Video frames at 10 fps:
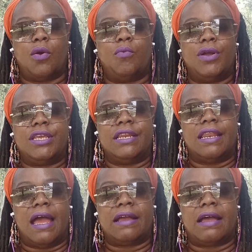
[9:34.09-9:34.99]
when you're
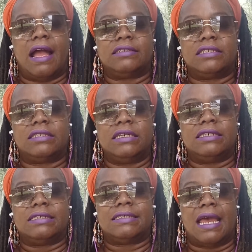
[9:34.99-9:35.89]
not consciously
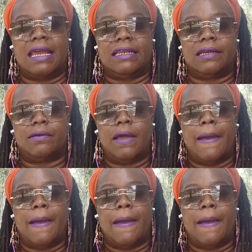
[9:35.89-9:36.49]
deciding.